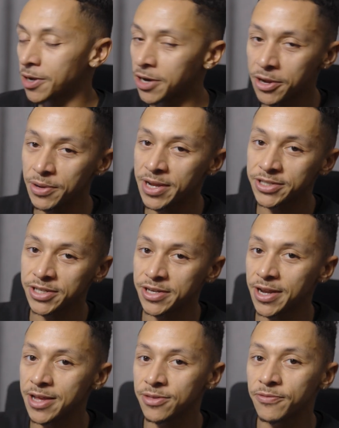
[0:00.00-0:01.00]
I know Izzy and
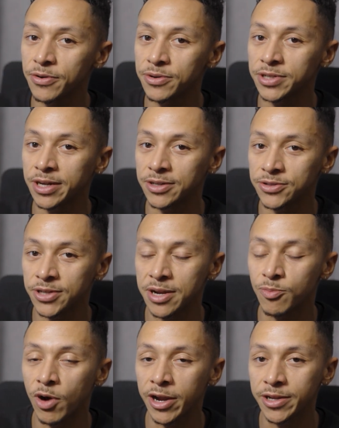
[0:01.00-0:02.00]
Nathan feel exactly the
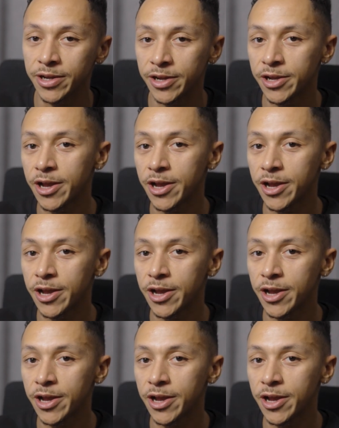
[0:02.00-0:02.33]
same way.